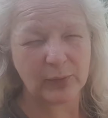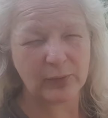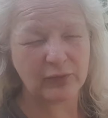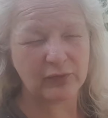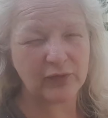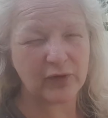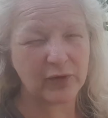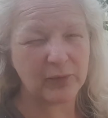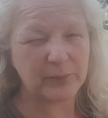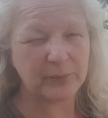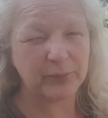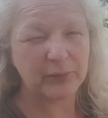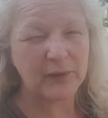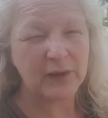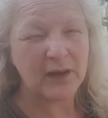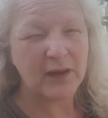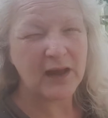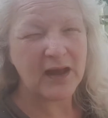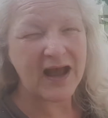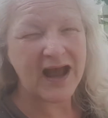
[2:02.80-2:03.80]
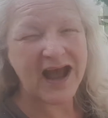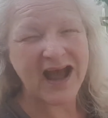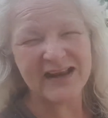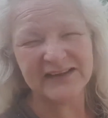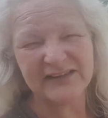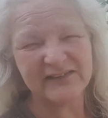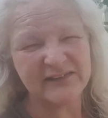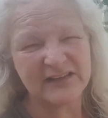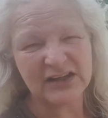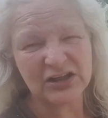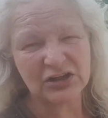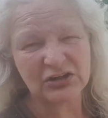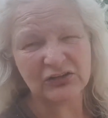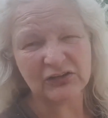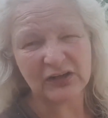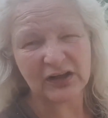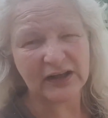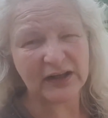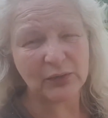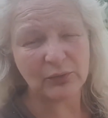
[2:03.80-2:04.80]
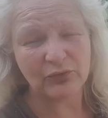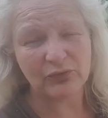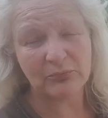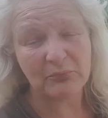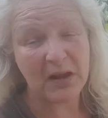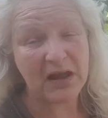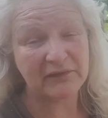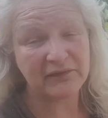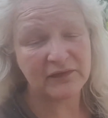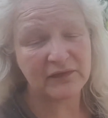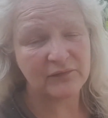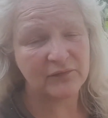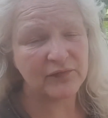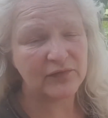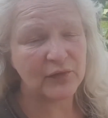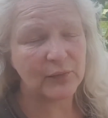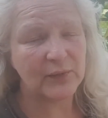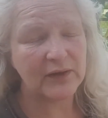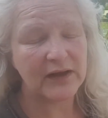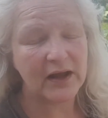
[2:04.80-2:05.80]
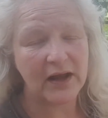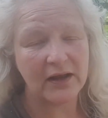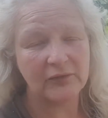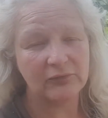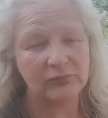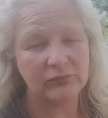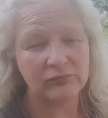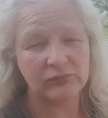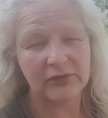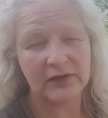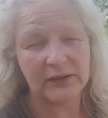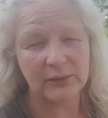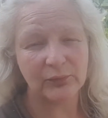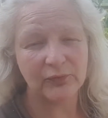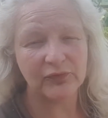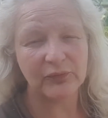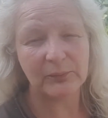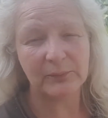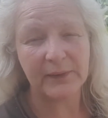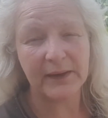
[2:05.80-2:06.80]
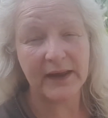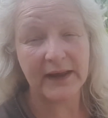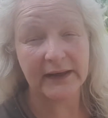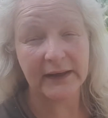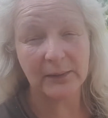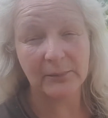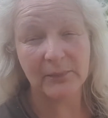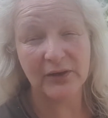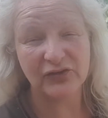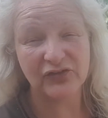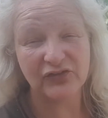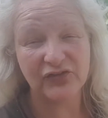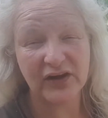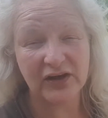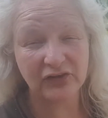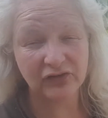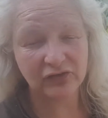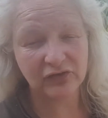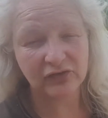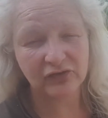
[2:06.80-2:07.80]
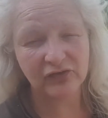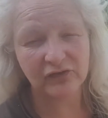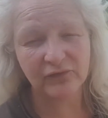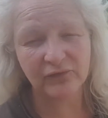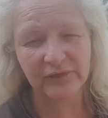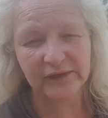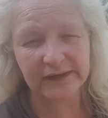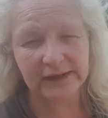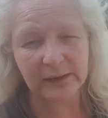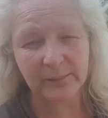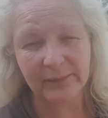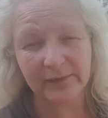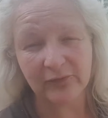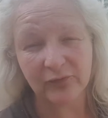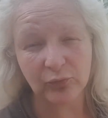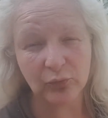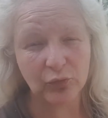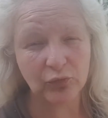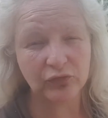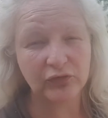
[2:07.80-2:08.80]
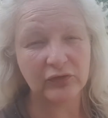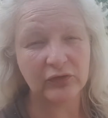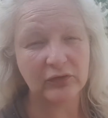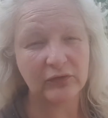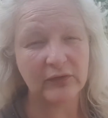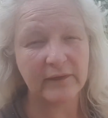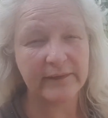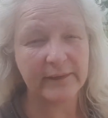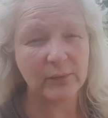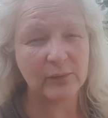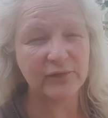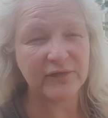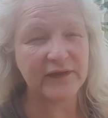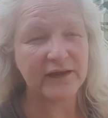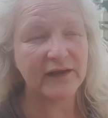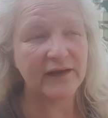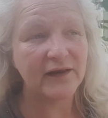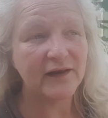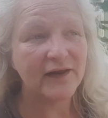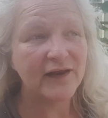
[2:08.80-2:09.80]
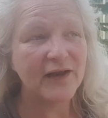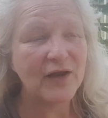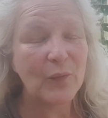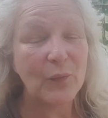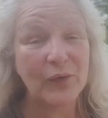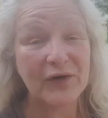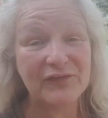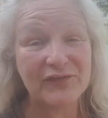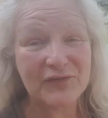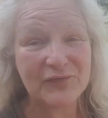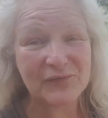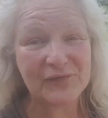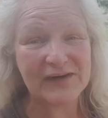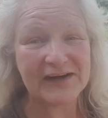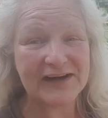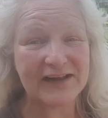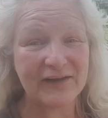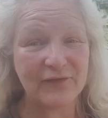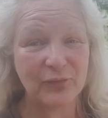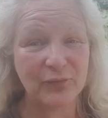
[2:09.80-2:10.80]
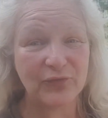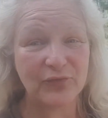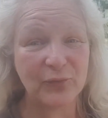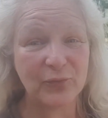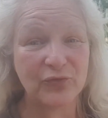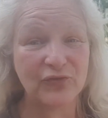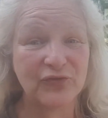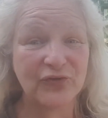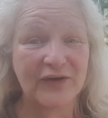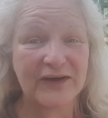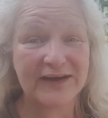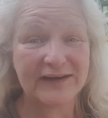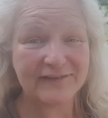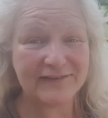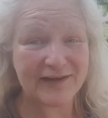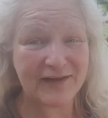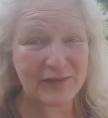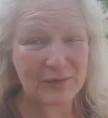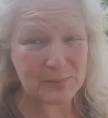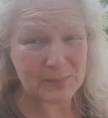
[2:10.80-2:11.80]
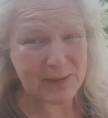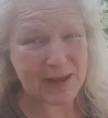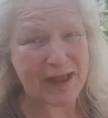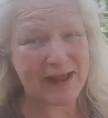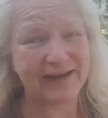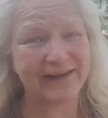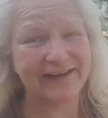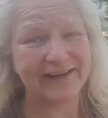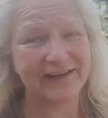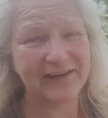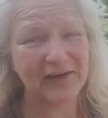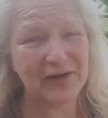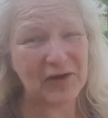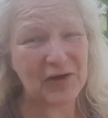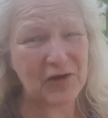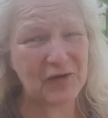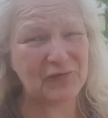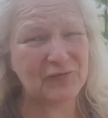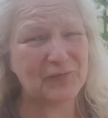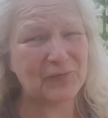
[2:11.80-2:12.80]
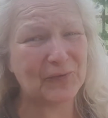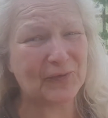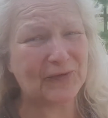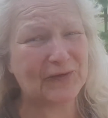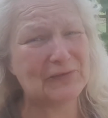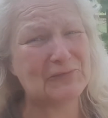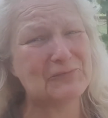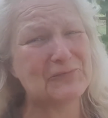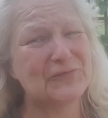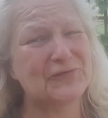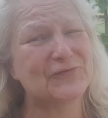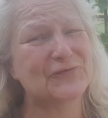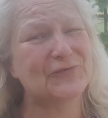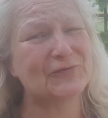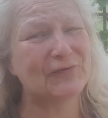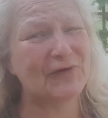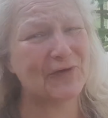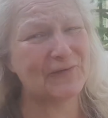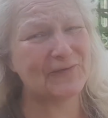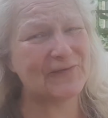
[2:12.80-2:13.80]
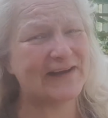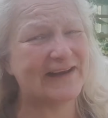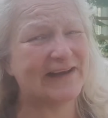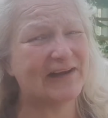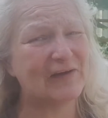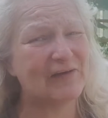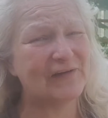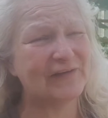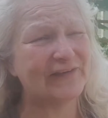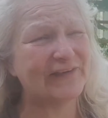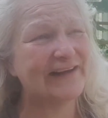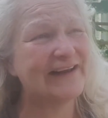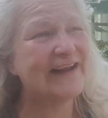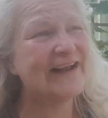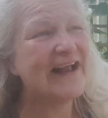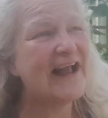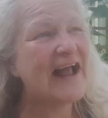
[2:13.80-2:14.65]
what it was on, and it didn't look like it was massive, so I really wasn't paying it much attention, just feeding it a bit of water, and that was it. What I didn't realize was it was trailing down the back of what it was growing on,